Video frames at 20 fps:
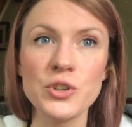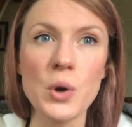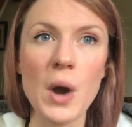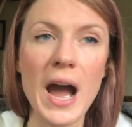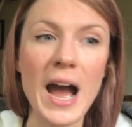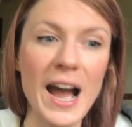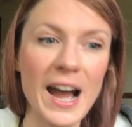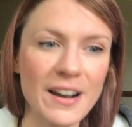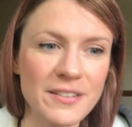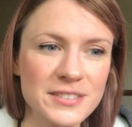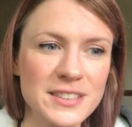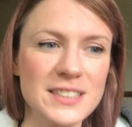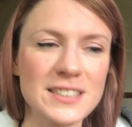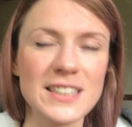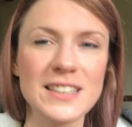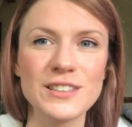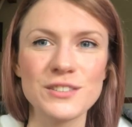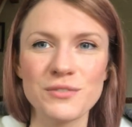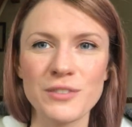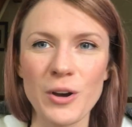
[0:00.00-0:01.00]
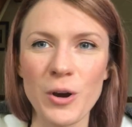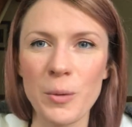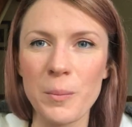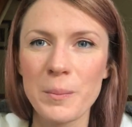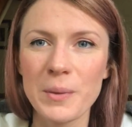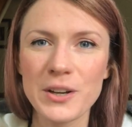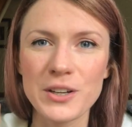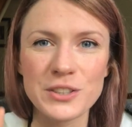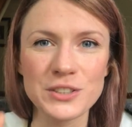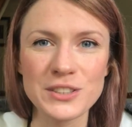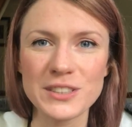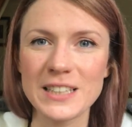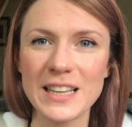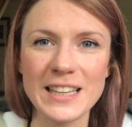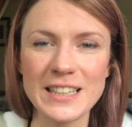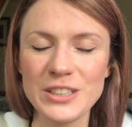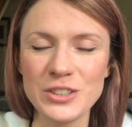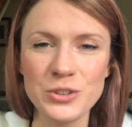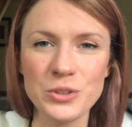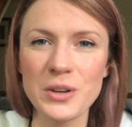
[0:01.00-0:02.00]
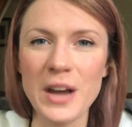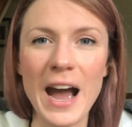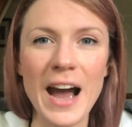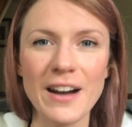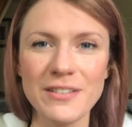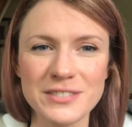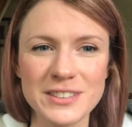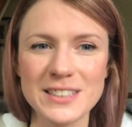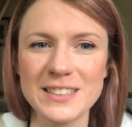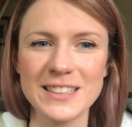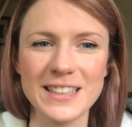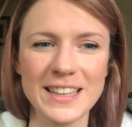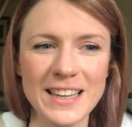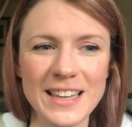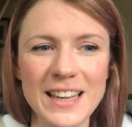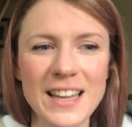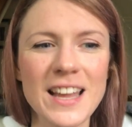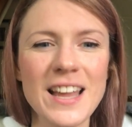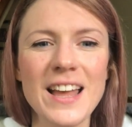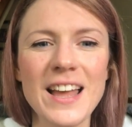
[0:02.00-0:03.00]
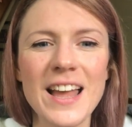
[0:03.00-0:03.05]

You have to see this film because you have to see it.